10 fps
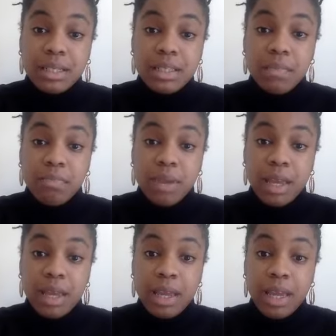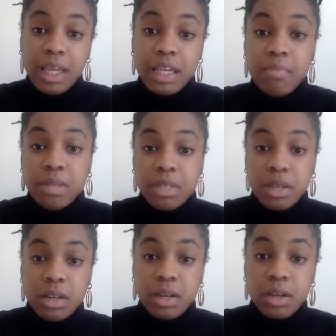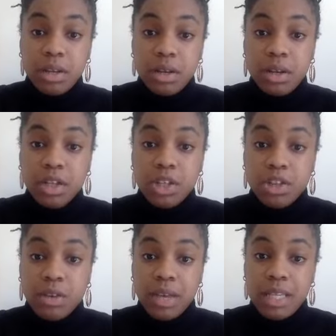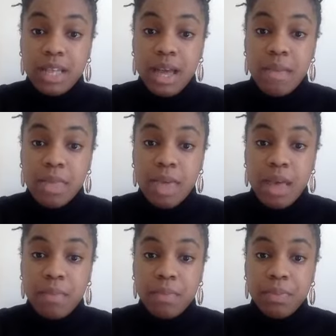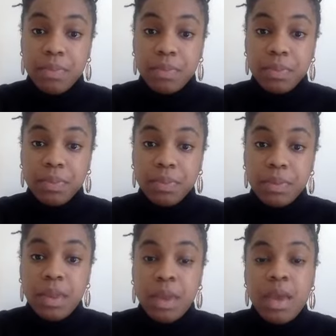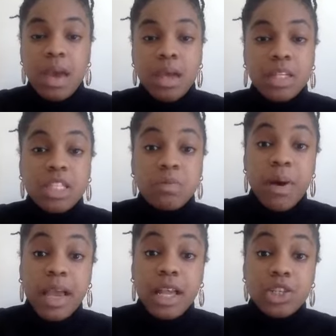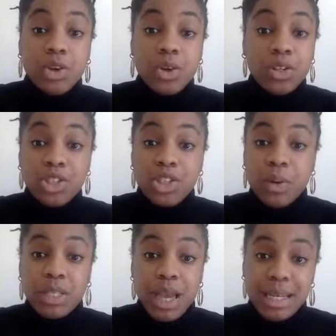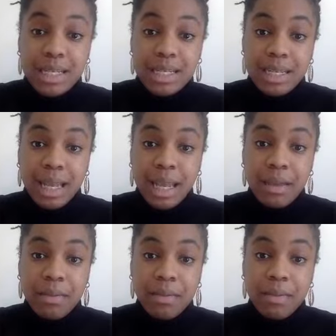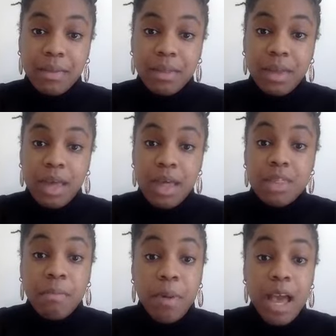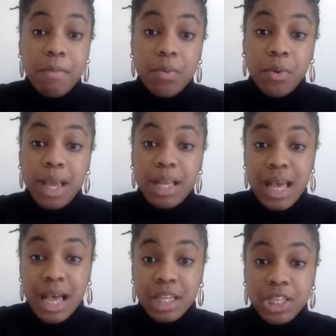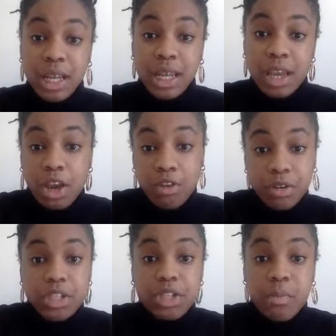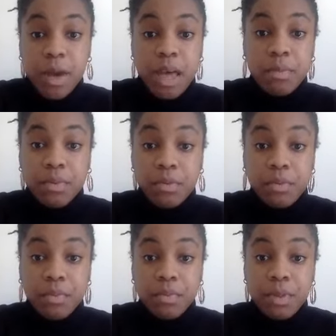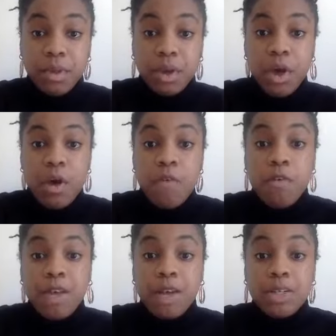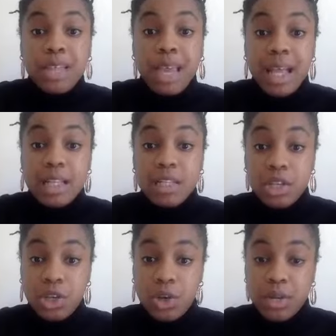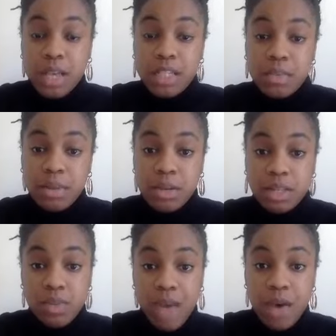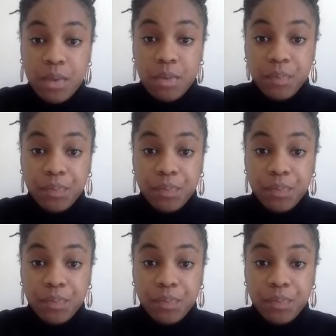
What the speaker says: to bring into prison during his time there. And despite John's Jewish identity, the Bible is actually a Christian Bible, for it contains the New Testament as well.